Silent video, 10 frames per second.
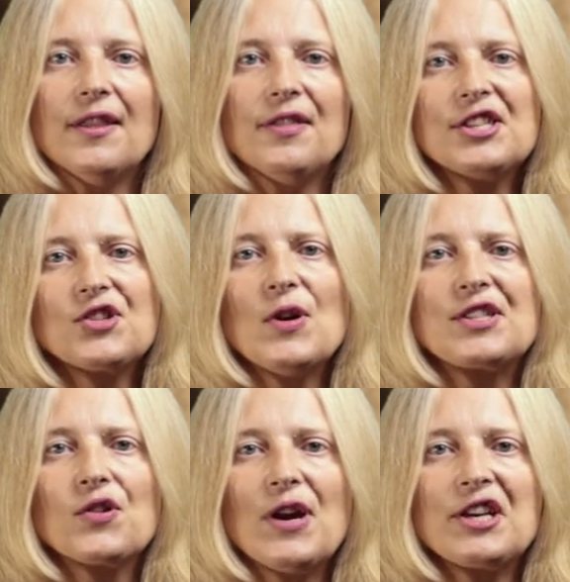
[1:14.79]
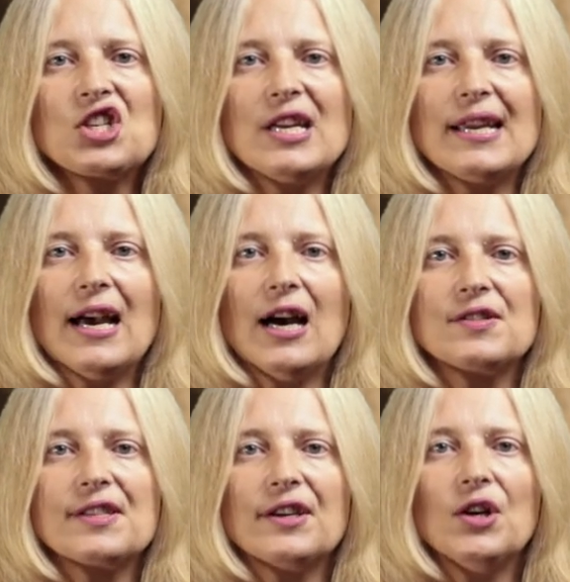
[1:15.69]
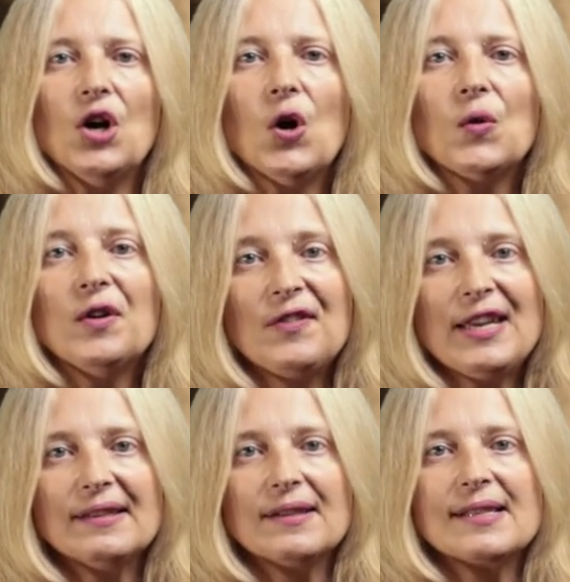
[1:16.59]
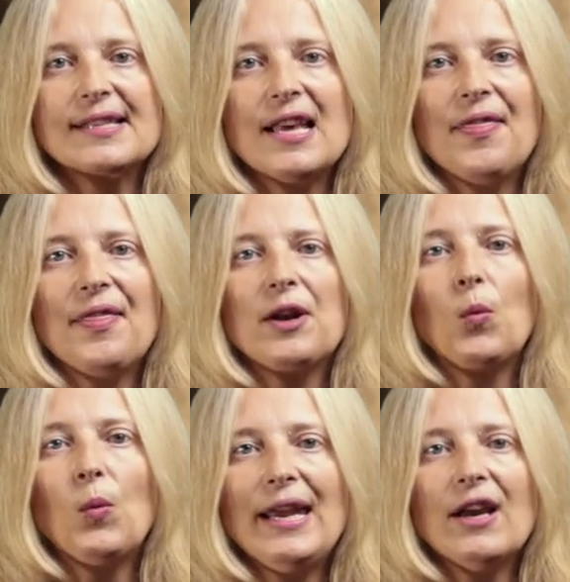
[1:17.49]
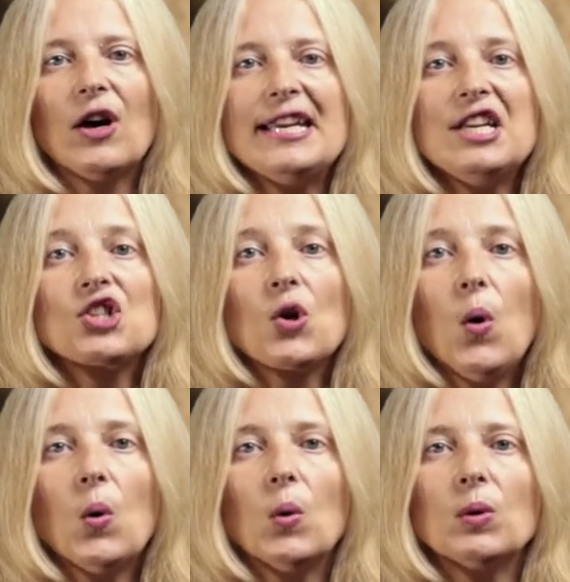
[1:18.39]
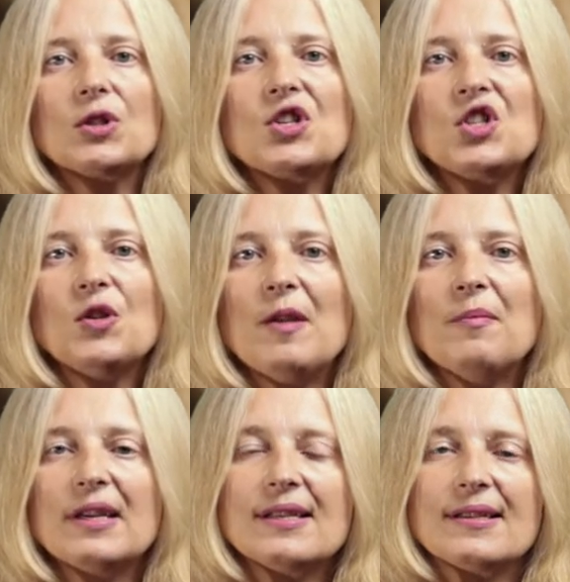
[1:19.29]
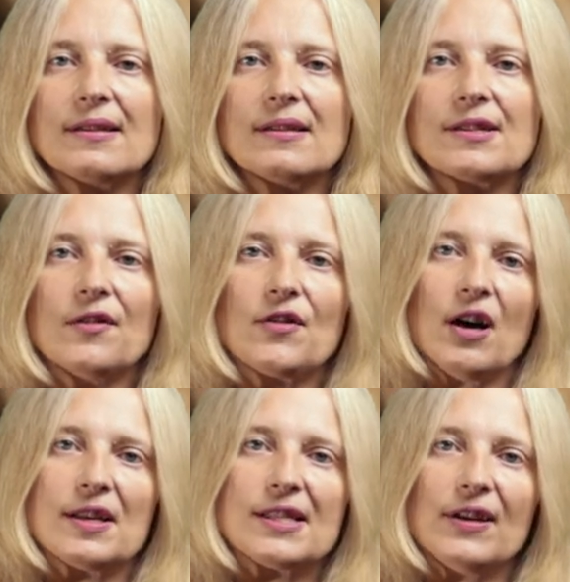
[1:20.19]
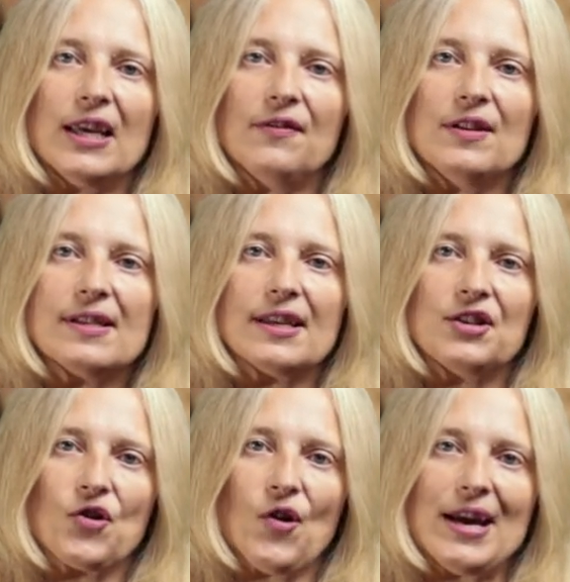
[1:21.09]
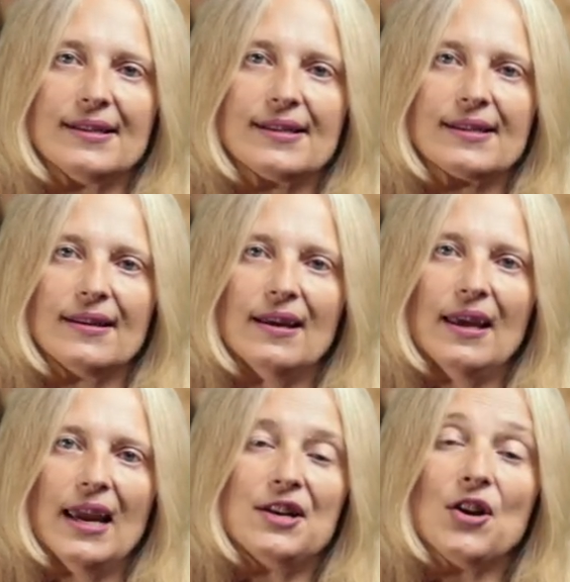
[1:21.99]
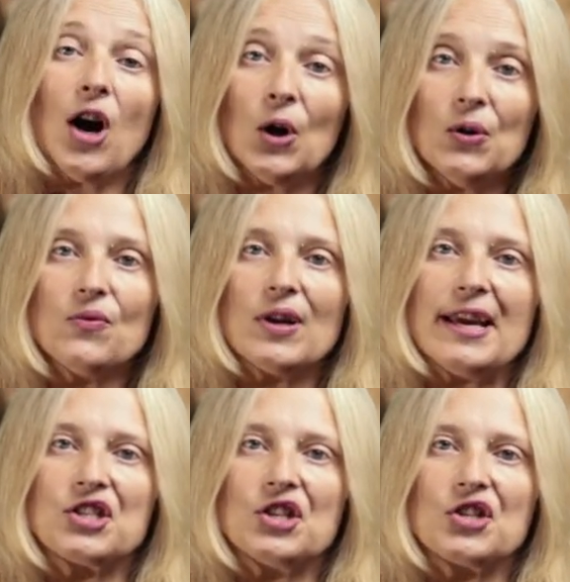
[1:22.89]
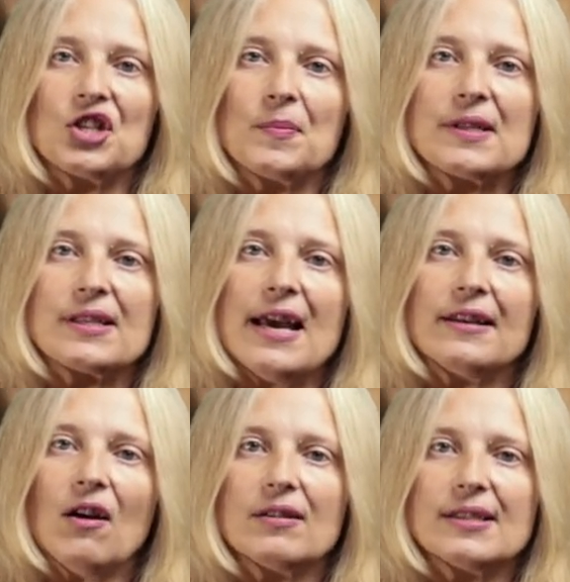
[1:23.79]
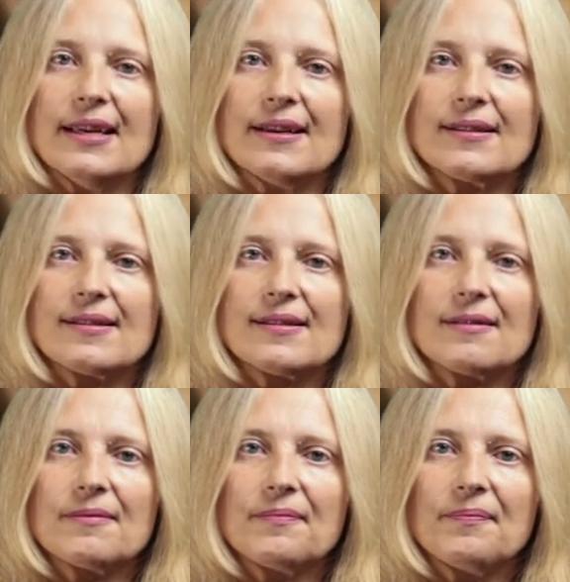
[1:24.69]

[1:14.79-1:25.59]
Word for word: This resurrection encounter reveals that we are each called to be ministers of God's forgiveness and grace in our own relationships and contexts.